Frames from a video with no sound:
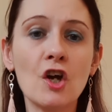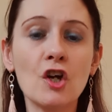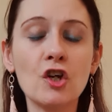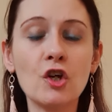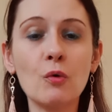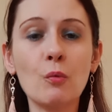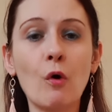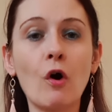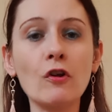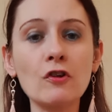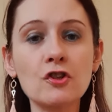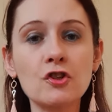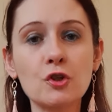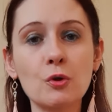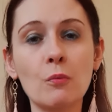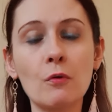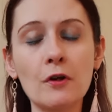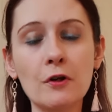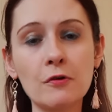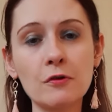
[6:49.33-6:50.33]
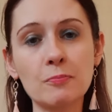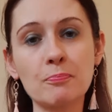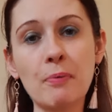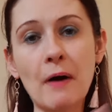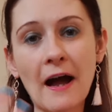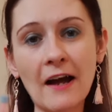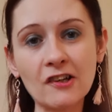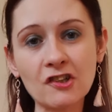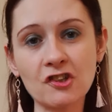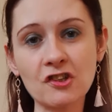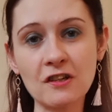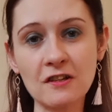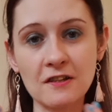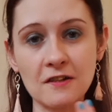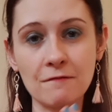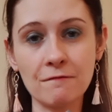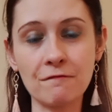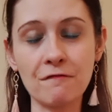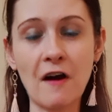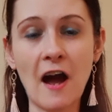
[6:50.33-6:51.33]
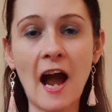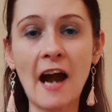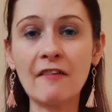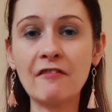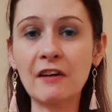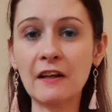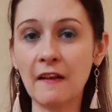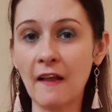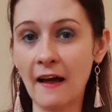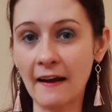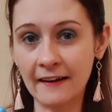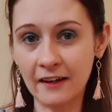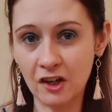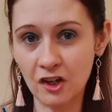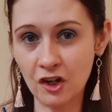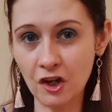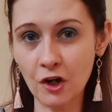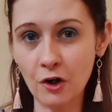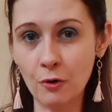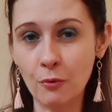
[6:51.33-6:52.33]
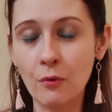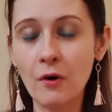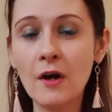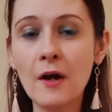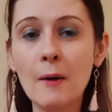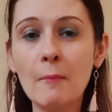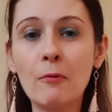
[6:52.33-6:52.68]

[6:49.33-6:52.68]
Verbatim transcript: You want someone who's passionate and fiery like you,